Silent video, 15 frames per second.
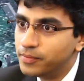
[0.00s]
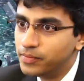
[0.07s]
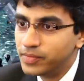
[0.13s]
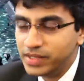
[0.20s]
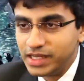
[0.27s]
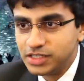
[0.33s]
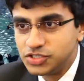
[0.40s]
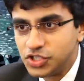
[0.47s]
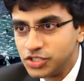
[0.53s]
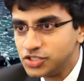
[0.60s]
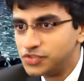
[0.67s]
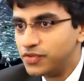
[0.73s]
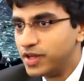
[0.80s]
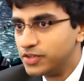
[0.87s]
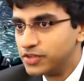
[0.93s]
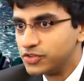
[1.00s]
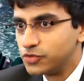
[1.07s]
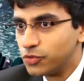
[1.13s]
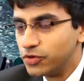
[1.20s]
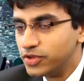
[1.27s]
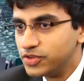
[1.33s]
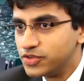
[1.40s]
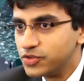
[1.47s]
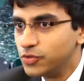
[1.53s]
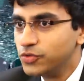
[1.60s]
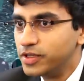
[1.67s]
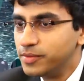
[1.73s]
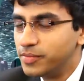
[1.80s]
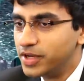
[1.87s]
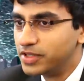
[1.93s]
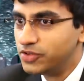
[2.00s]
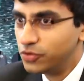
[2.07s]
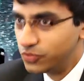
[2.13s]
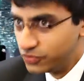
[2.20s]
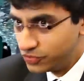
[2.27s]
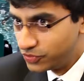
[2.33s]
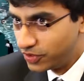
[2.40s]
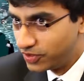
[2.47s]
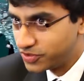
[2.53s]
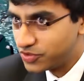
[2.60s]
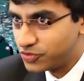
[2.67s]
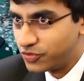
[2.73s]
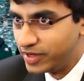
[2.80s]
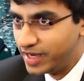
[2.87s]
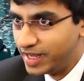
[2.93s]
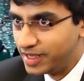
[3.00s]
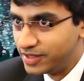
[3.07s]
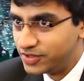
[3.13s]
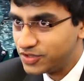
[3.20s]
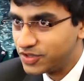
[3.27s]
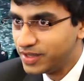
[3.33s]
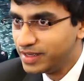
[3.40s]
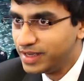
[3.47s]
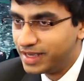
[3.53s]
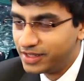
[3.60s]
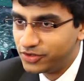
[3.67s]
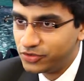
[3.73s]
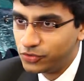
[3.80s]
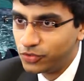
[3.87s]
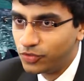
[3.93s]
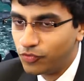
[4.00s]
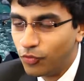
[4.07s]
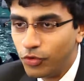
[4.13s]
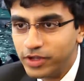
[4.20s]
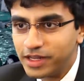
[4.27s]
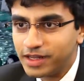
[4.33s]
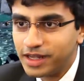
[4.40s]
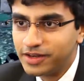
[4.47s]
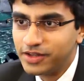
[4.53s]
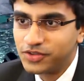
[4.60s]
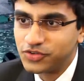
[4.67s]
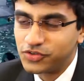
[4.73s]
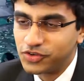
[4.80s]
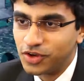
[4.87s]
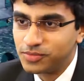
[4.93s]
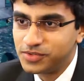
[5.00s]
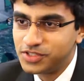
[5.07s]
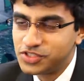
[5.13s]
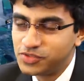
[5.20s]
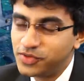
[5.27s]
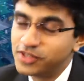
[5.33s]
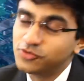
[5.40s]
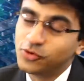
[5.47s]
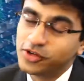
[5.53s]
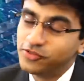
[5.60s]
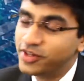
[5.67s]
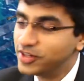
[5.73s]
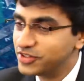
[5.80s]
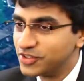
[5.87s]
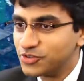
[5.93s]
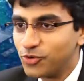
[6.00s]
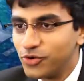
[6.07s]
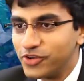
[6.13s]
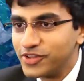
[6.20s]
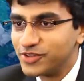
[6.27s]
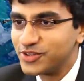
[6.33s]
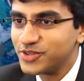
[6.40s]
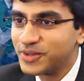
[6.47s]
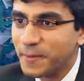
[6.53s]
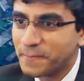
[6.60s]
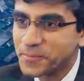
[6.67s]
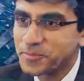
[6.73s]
they judged valedictorians solely by those who got straight A's. And to avoid unnecessary competition, we had 20 valedictorians.